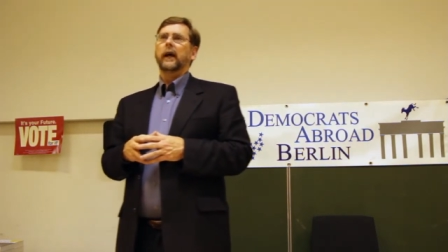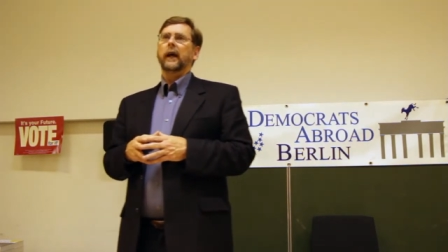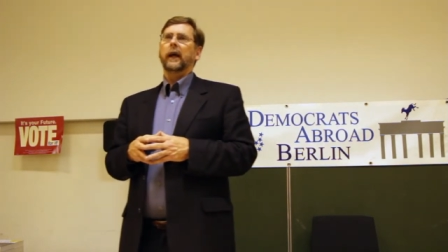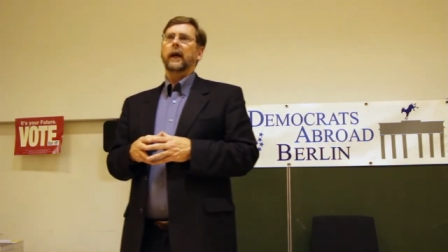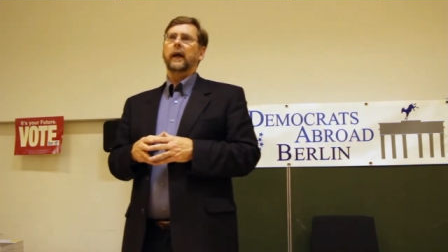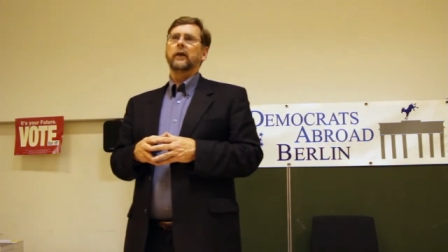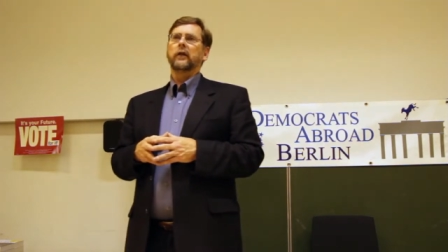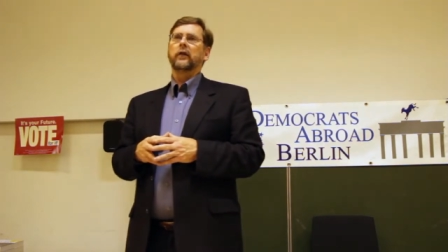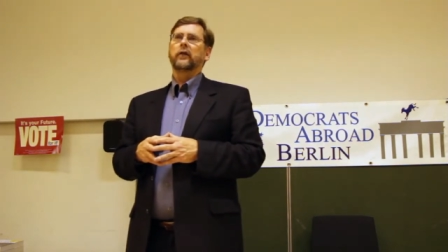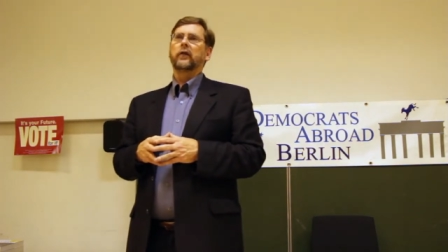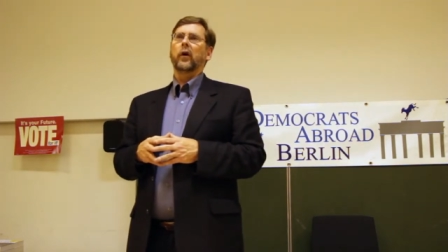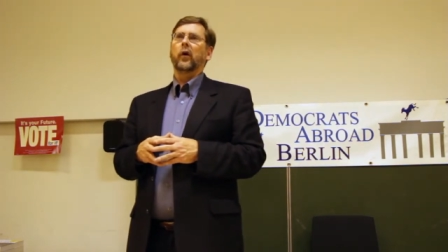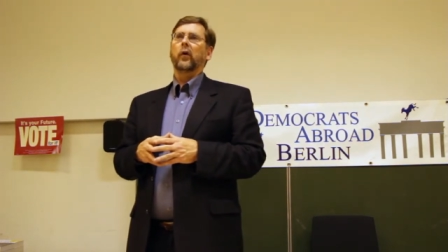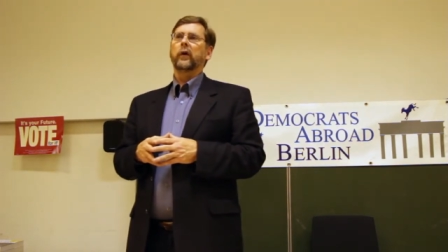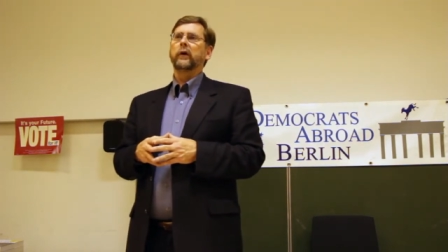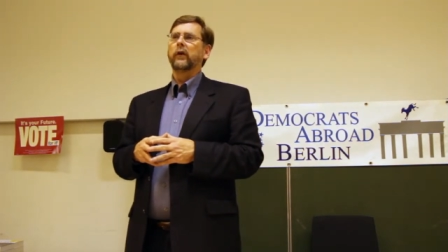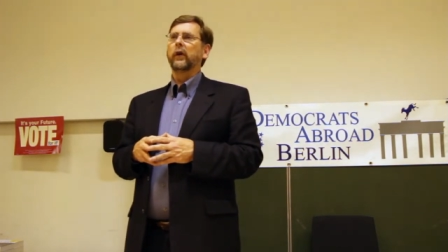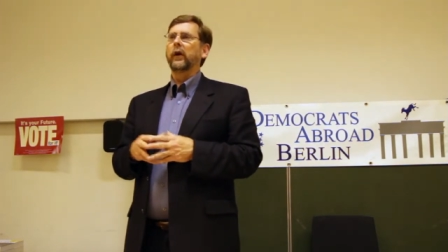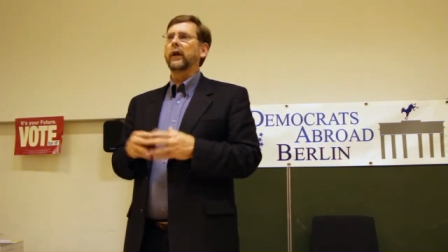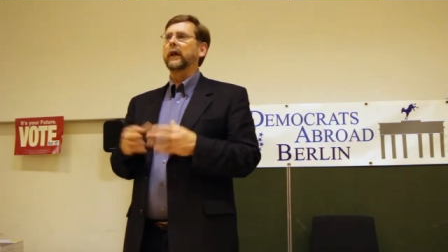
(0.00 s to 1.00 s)
And so
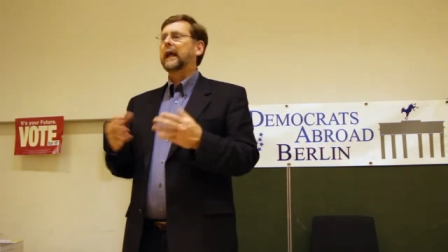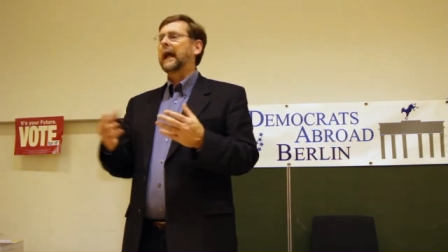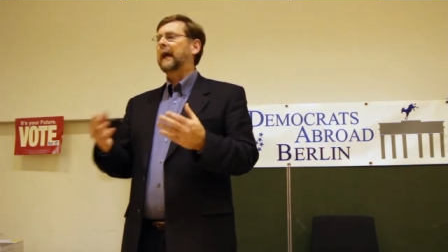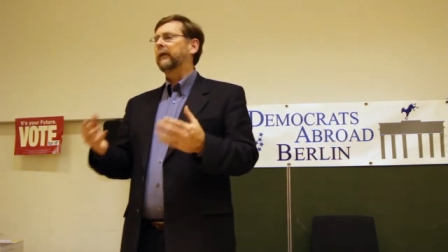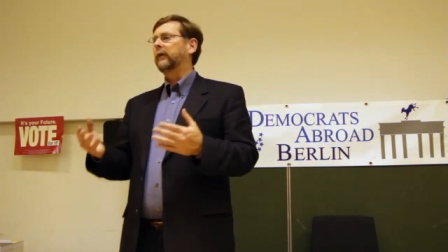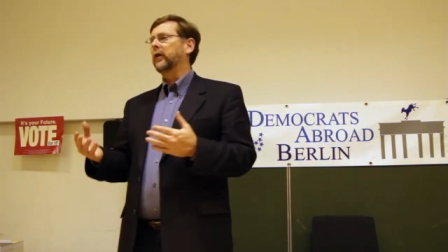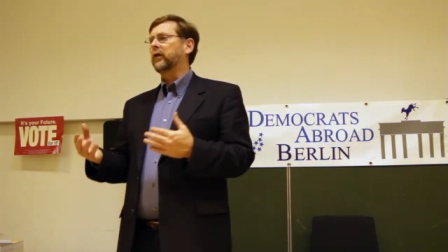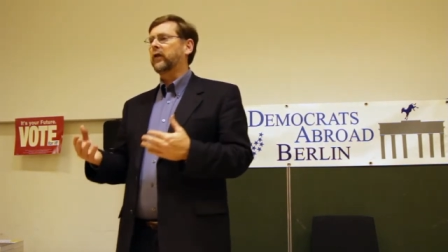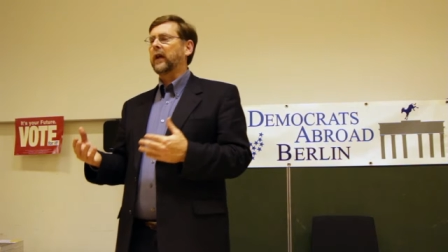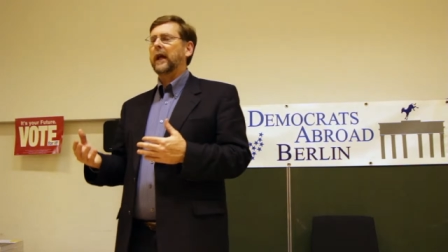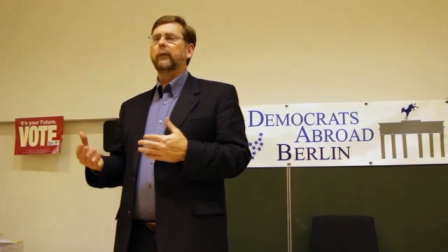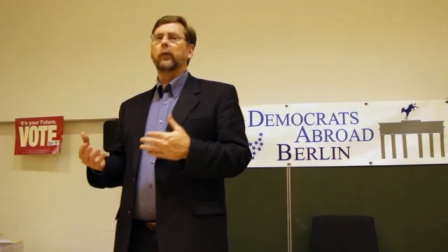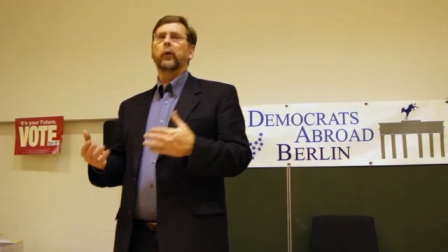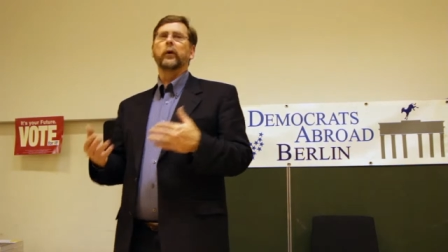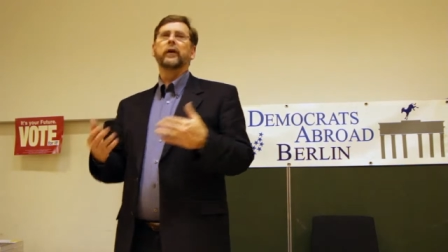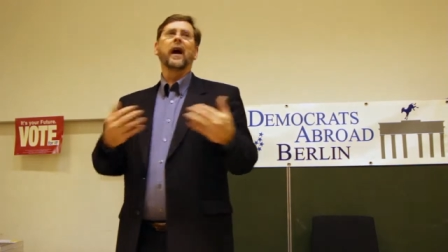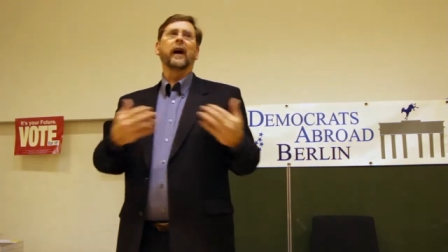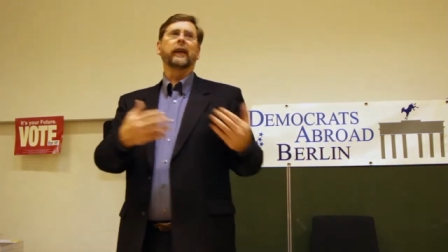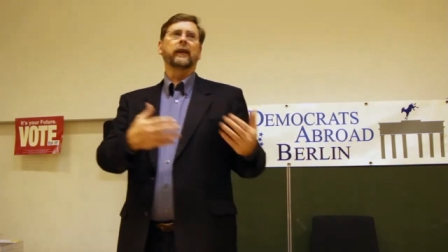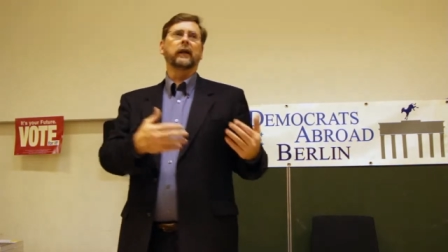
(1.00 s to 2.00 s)
he really came to the table
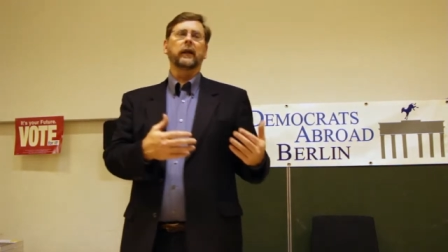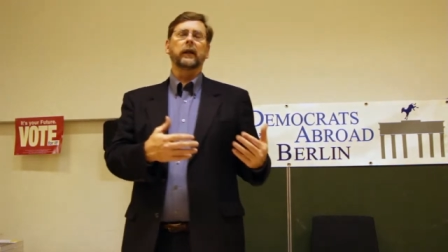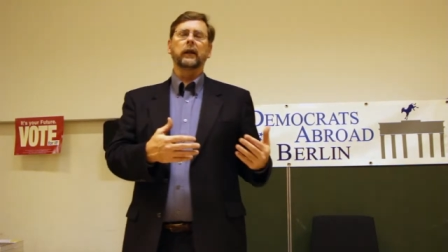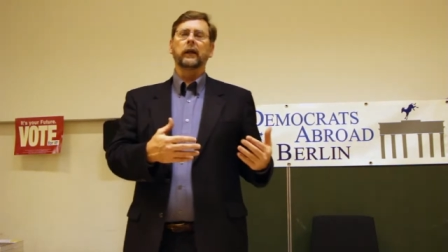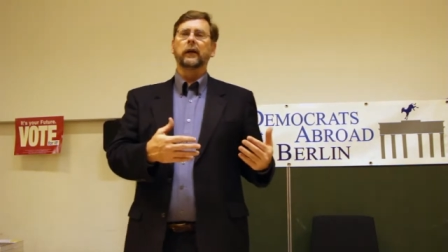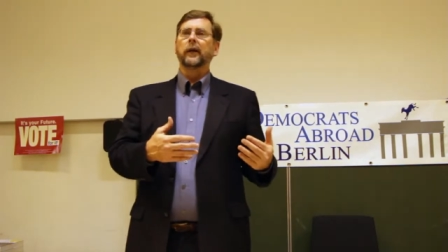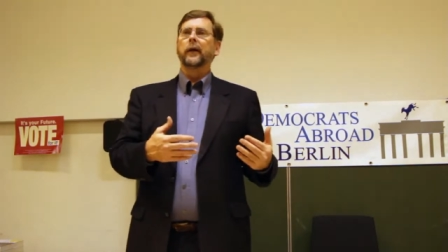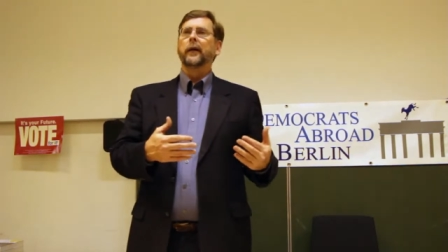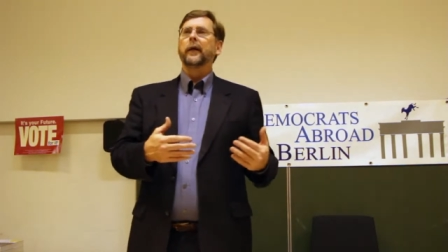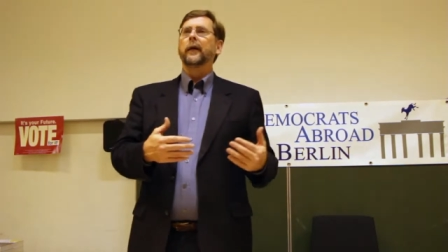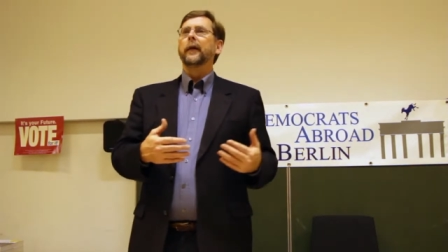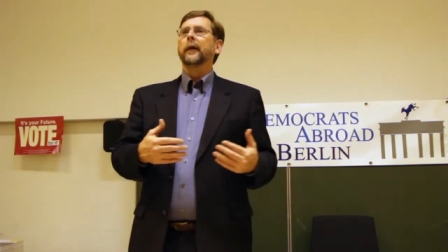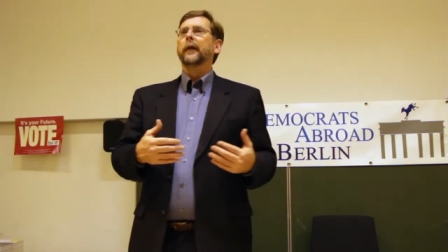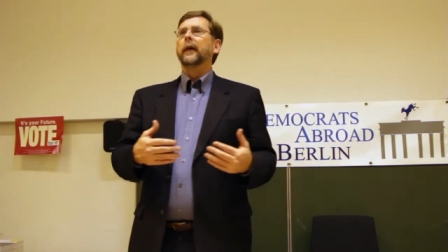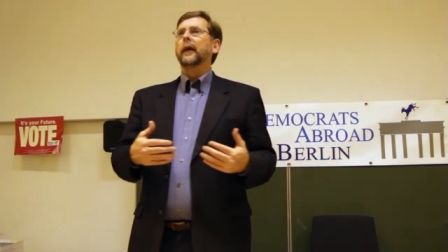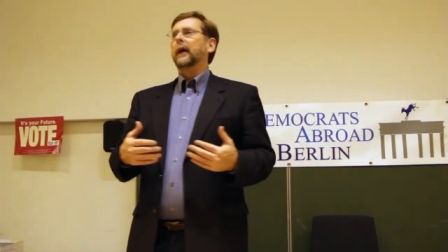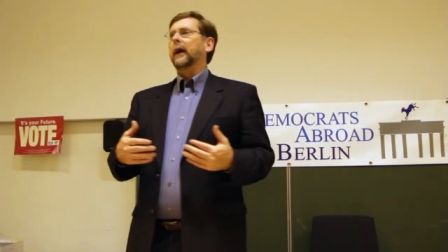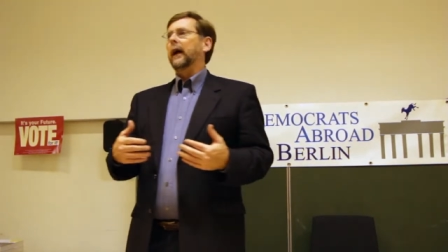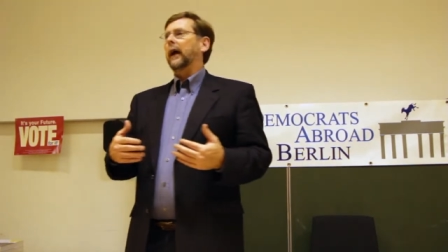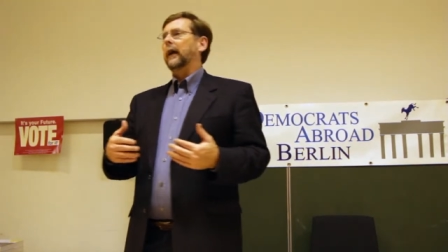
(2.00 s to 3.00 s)
with nothing,
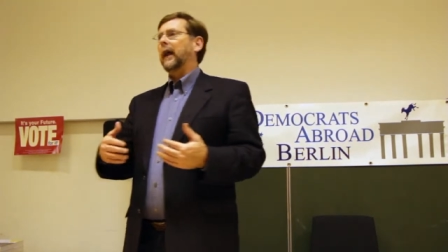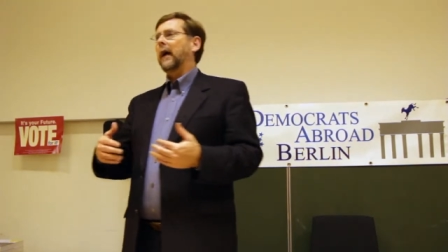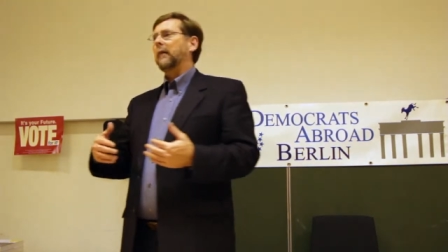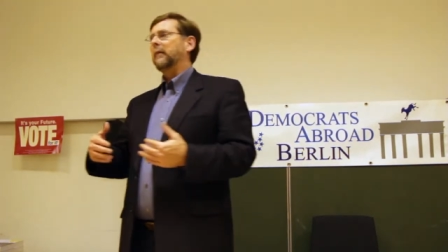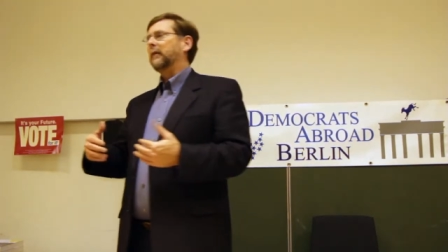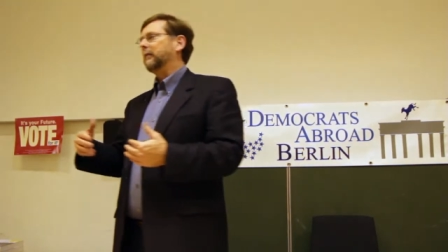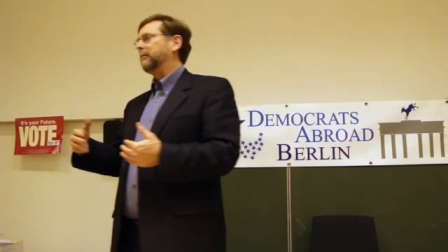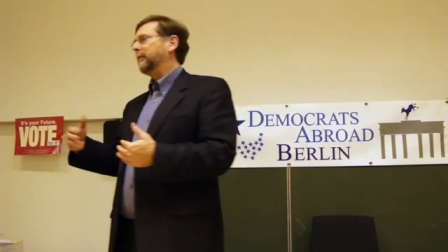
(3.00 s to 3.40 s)
and that